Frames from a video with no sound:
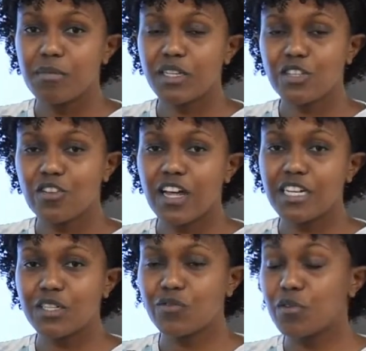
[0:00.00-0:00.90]
based on
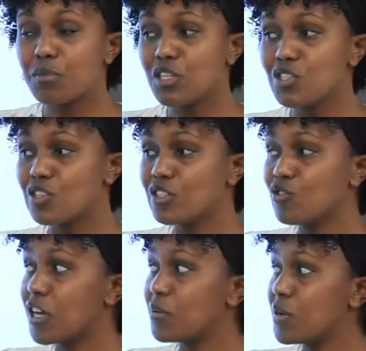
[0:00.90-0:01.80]
that information,
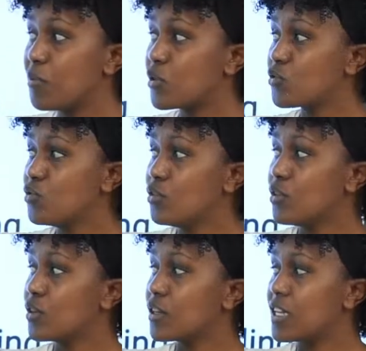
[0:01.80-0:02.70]
you can be able
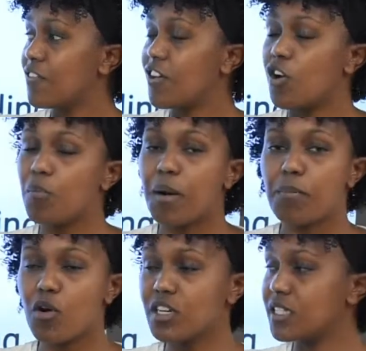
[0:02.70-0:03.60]
to develop a
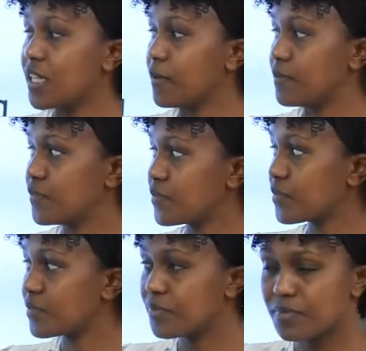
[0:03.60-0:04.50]
policy
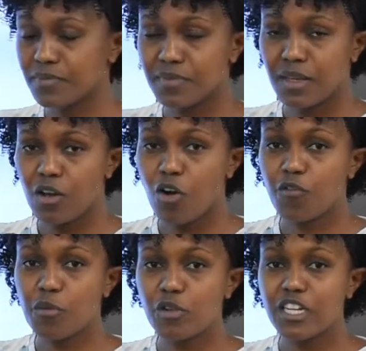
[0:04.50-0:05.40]
or
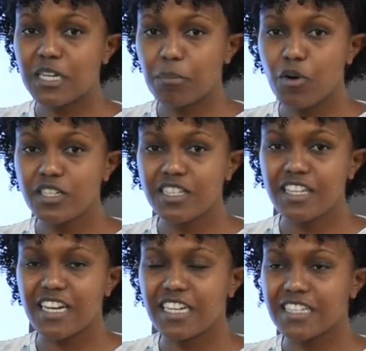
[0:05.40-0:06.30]
formulate a
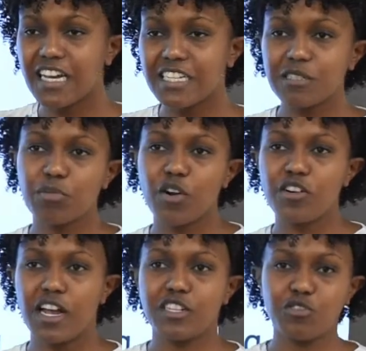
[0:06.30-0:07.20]
policy that a certain
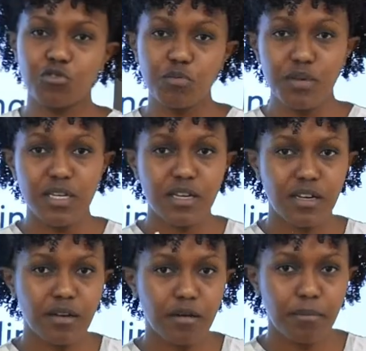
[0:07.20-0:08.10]
product should
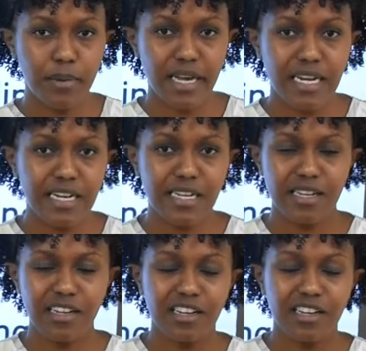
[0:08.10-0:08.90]
be made